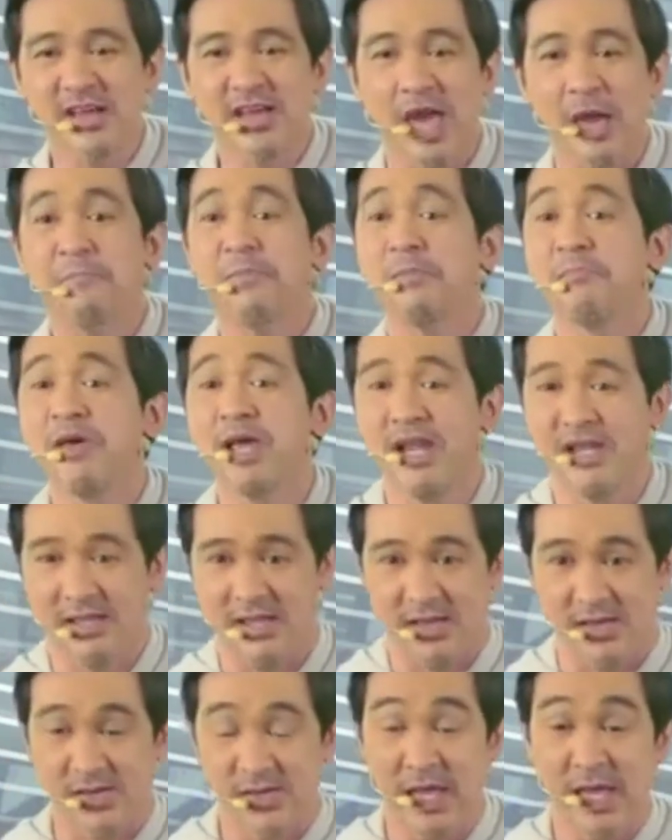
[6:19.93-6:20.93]
the
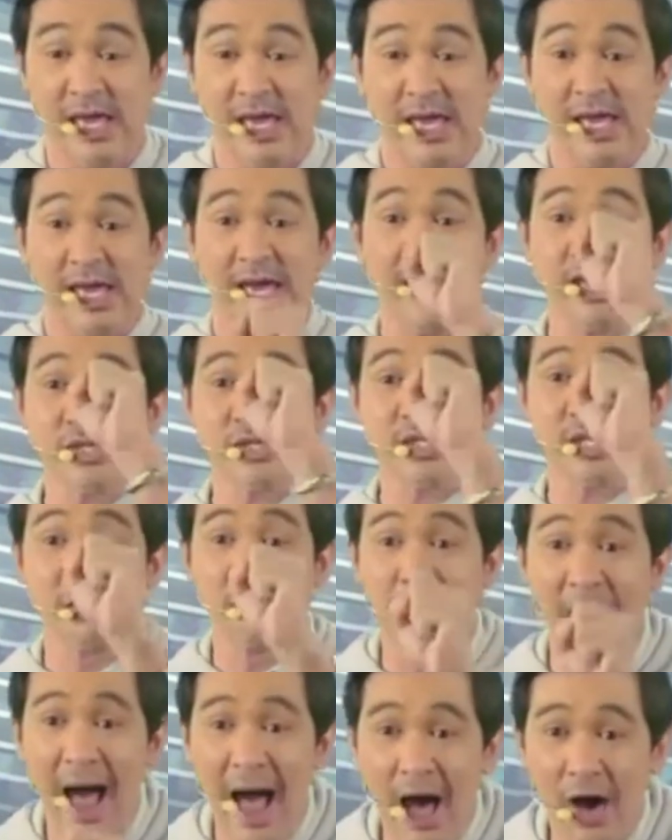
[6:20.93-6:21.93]
capabilities. It's
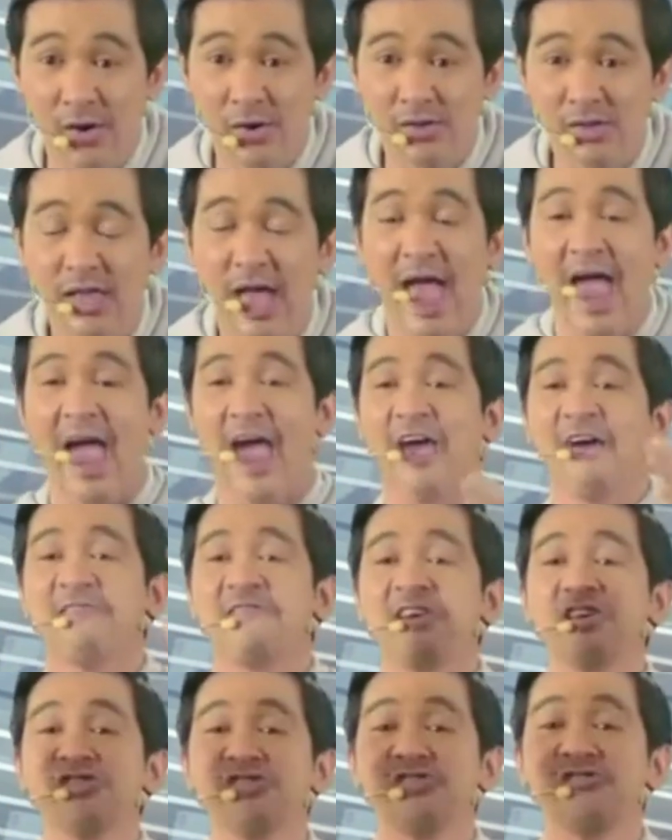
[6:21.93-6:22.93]
about
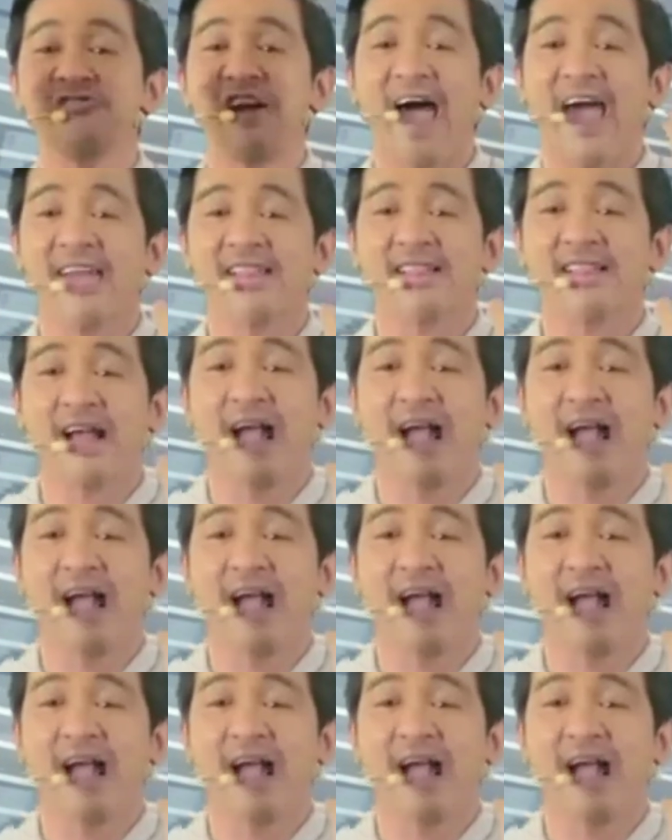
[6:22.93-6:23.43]
having the right